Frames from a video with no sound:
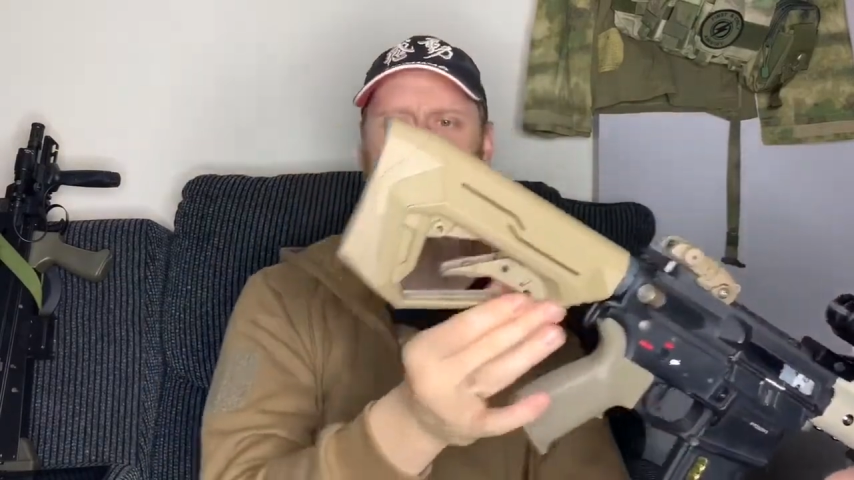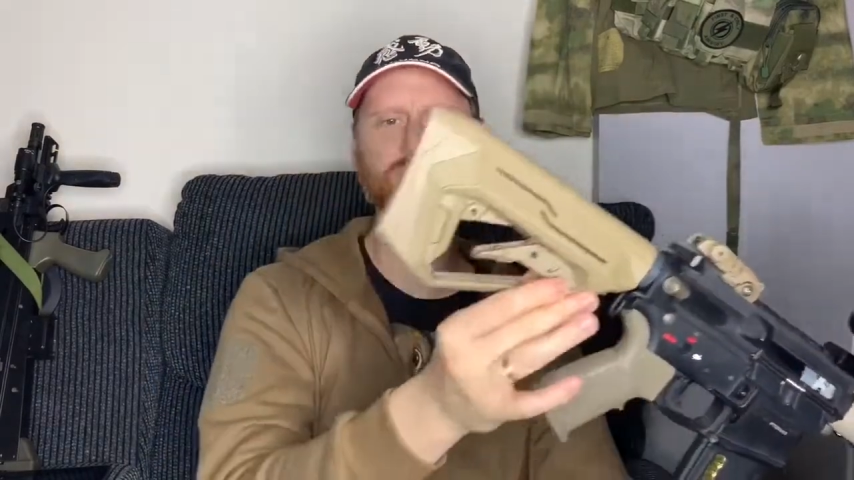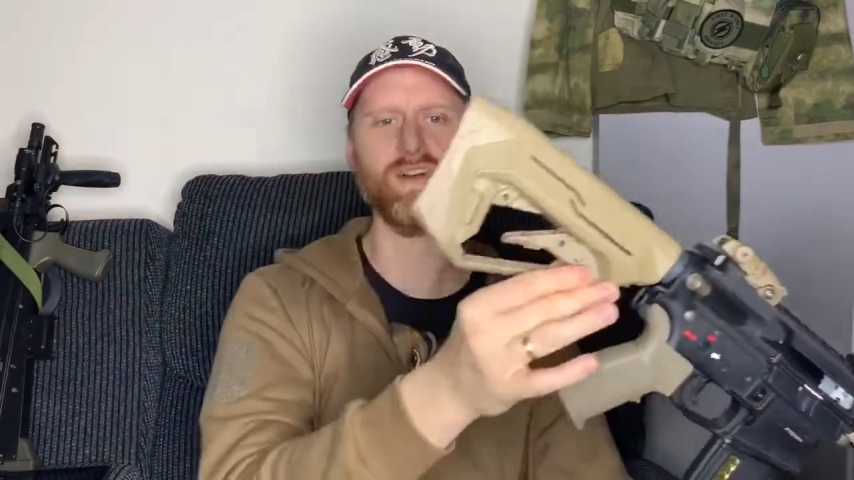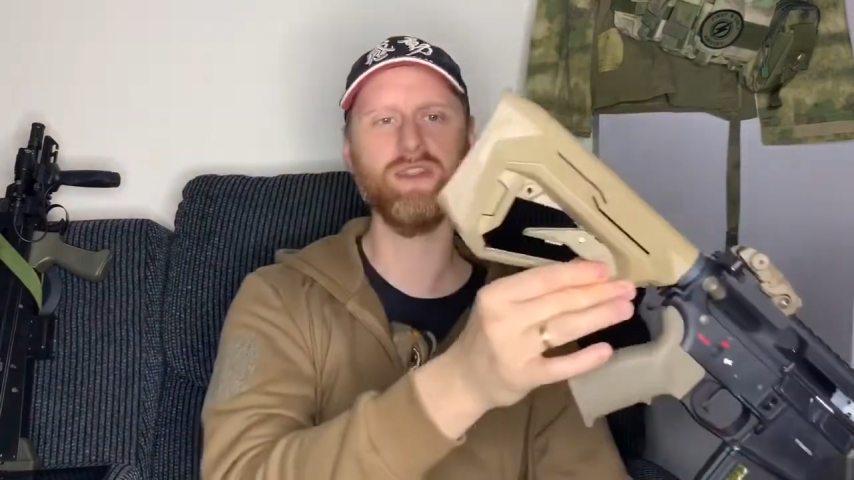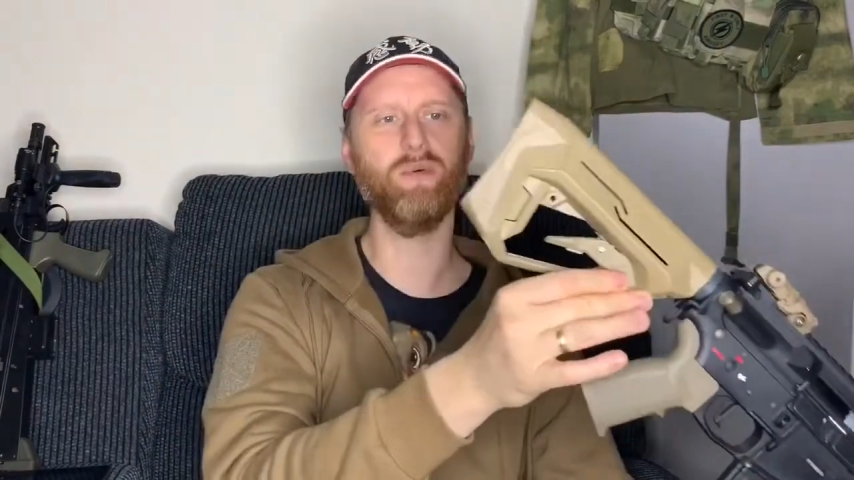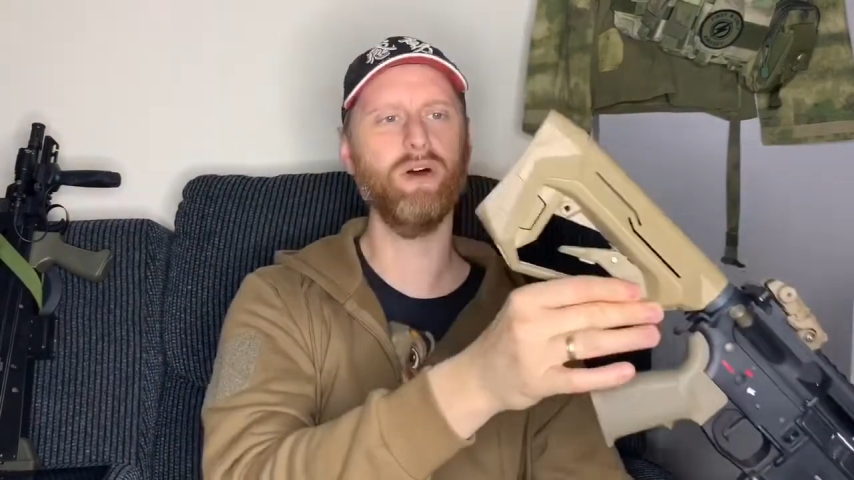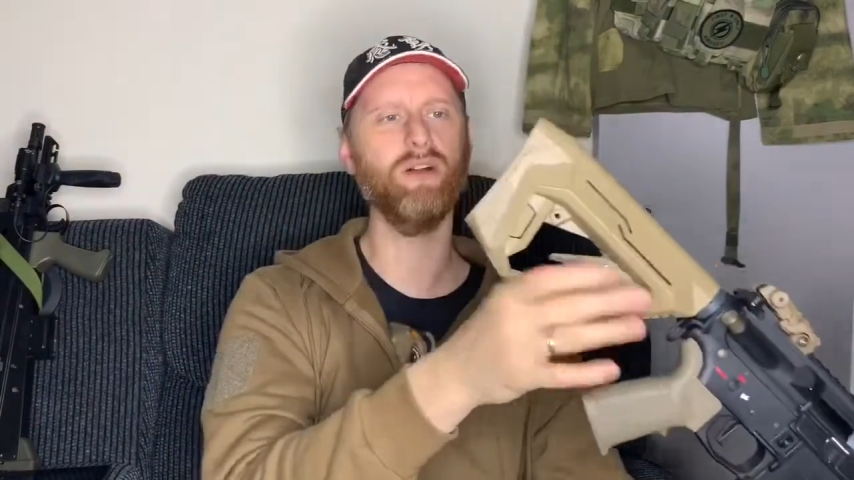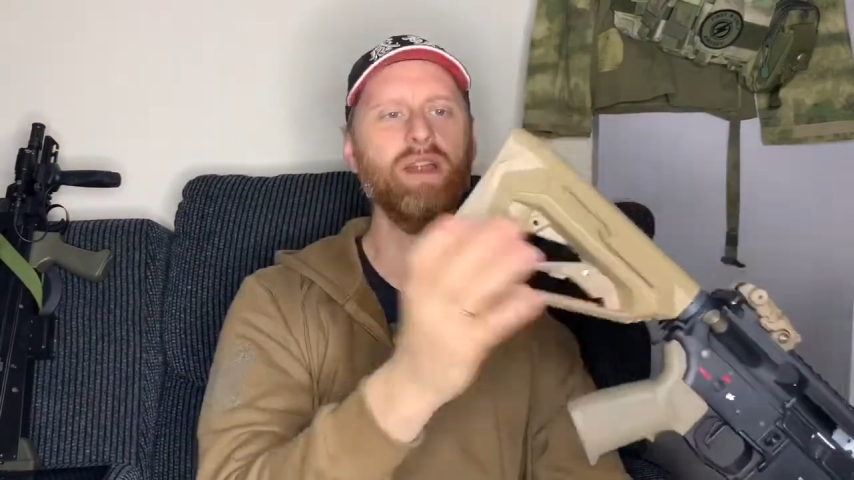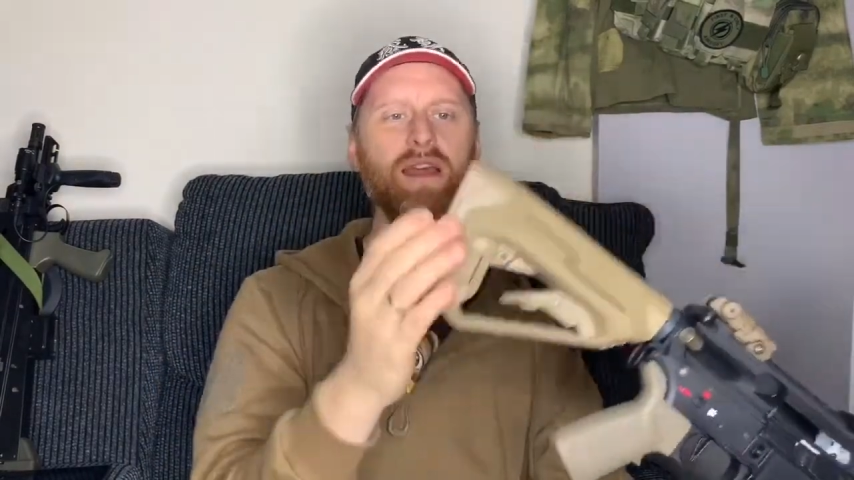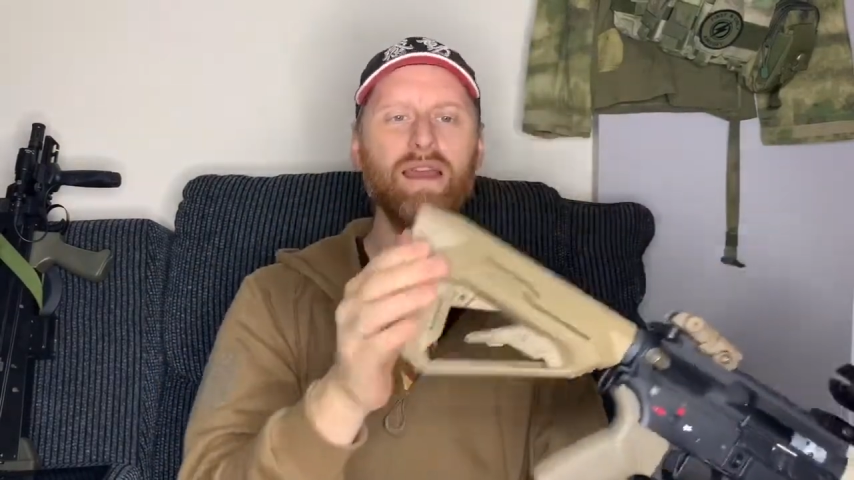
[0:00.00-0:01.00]
stock in the
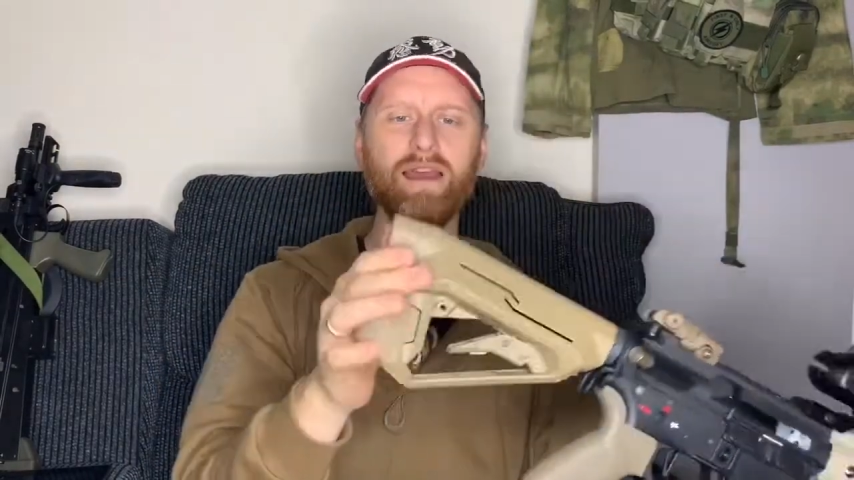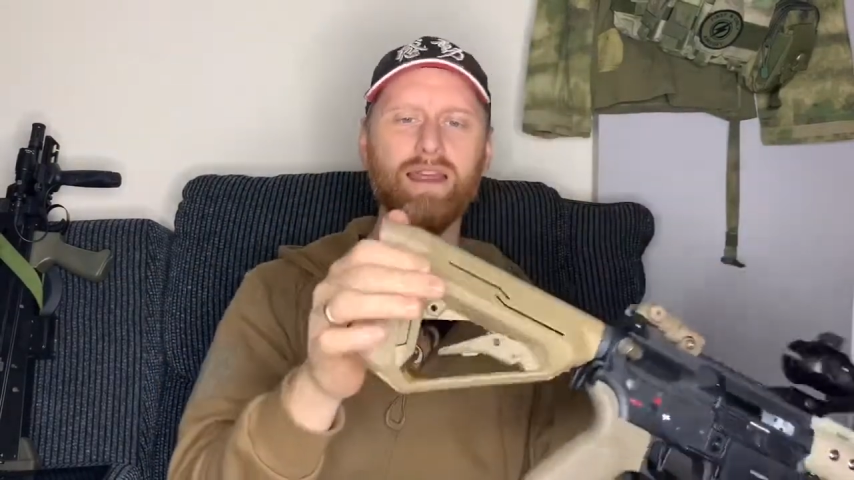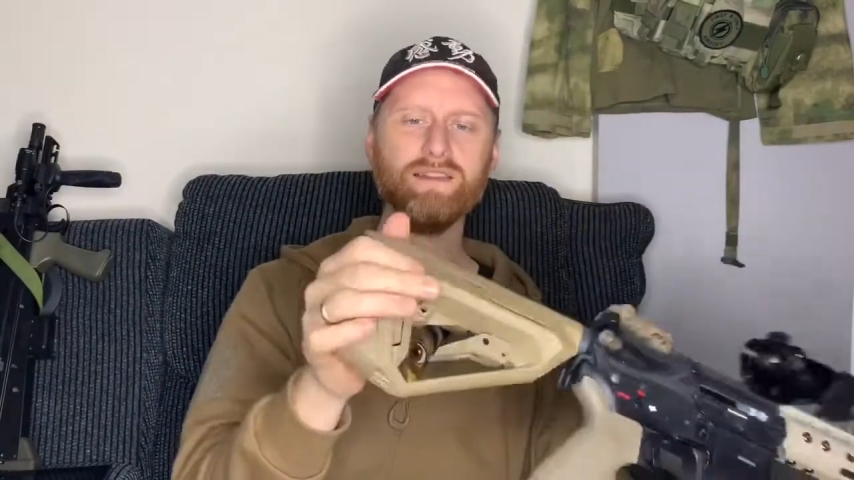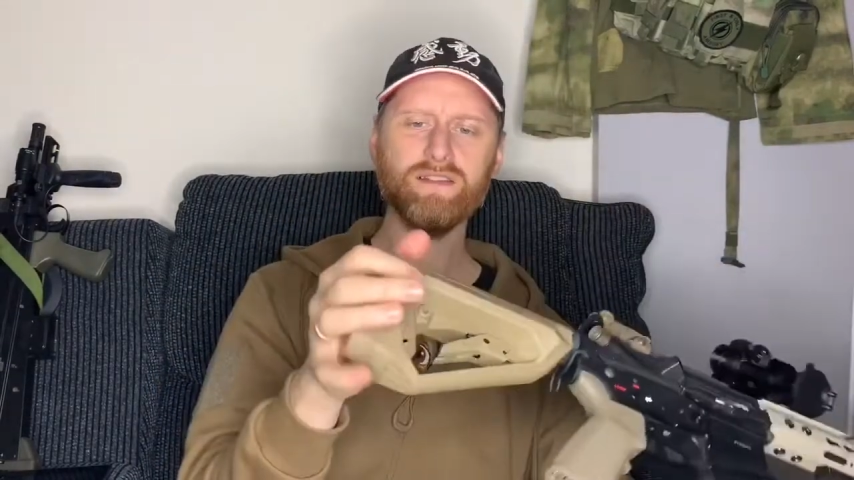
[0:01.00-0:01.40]
world. It's